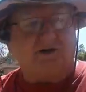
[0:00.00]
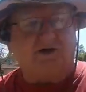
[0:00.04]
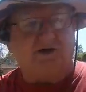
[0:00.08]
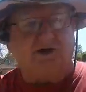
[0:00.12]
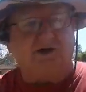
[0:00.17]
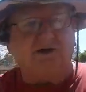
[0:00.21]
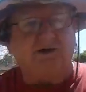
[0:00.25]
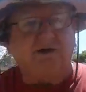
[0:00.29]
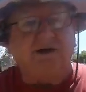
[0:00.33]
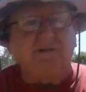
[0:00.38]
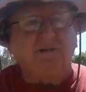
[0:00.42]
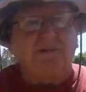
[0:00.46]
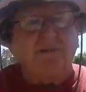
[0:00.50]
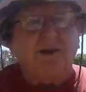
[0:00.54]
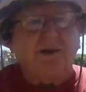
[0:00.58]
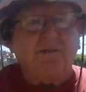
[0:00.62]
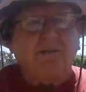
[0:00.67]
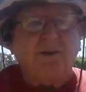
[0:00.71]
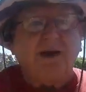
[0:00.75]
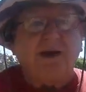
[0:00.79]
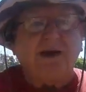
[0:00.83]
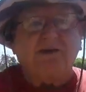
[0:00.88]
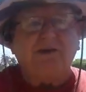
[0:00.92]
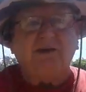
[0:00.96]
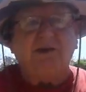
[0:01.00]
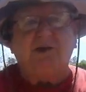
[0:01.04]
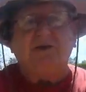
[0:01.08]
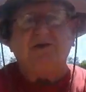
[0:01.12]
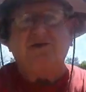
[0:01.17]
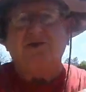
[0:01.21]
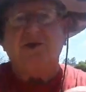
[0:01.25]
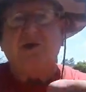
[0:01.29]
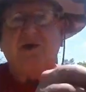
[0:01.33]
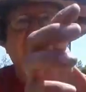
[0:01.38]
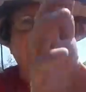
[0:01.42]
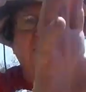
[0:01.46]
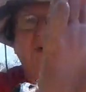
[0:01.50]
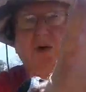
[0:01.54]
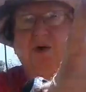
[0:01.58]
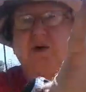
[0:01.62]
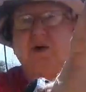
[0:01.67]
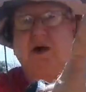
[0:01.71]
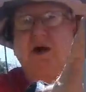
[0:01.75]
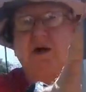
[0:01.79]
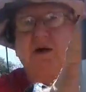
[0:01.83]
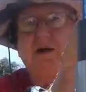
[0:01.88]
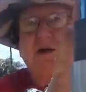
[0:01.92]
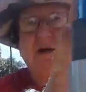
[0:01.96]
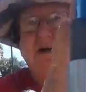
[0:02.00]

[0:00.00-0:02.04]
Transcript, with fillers: you can make this go into,